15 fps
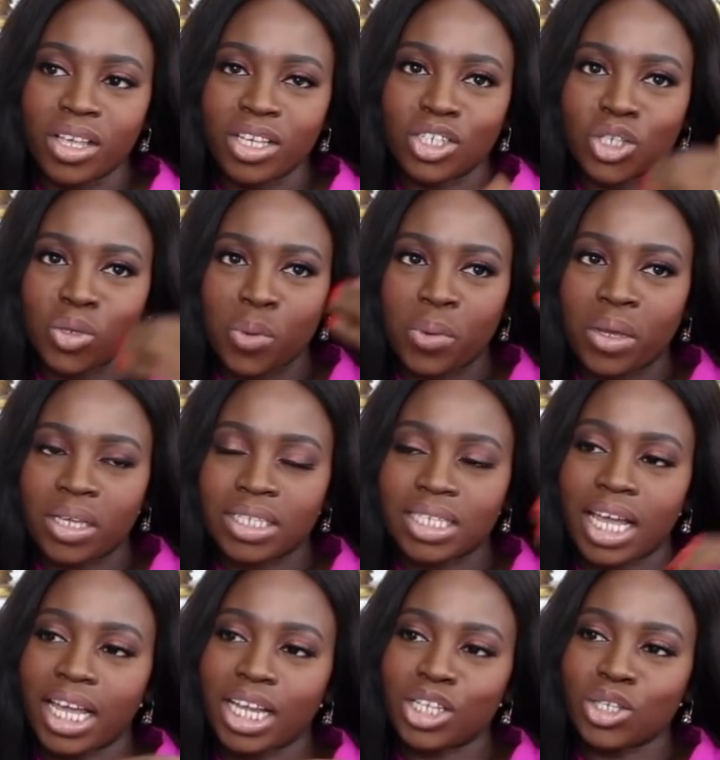just so we can
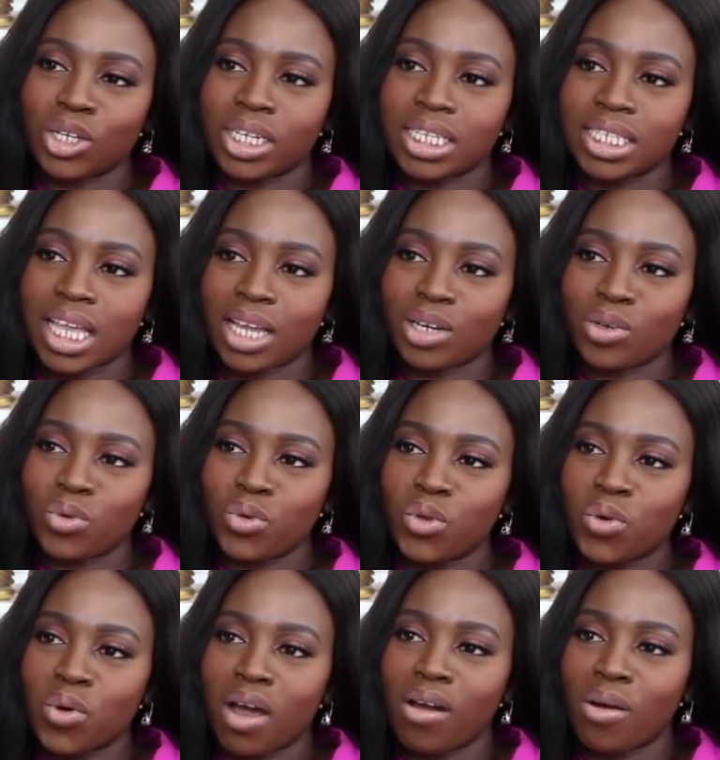start getting to understand who
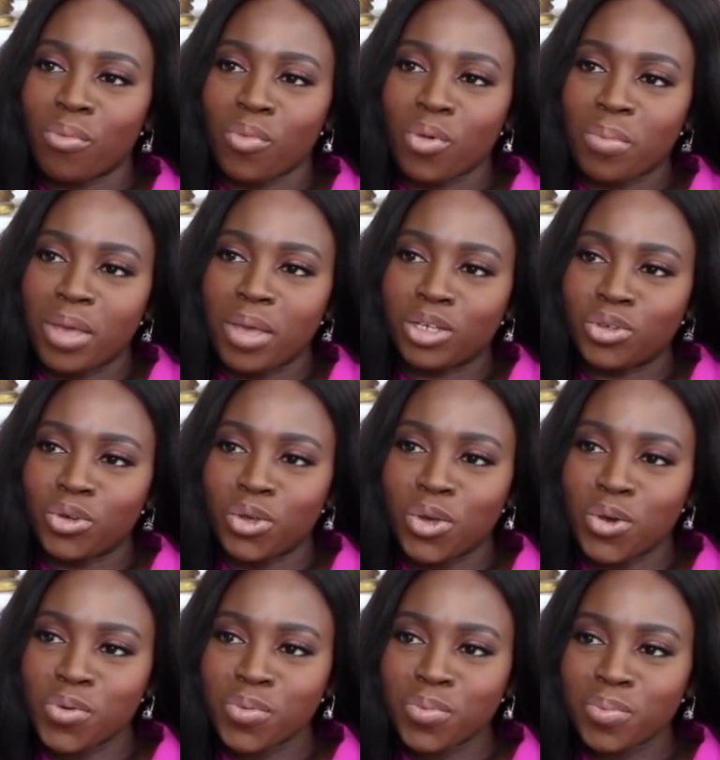you are and what makes you you.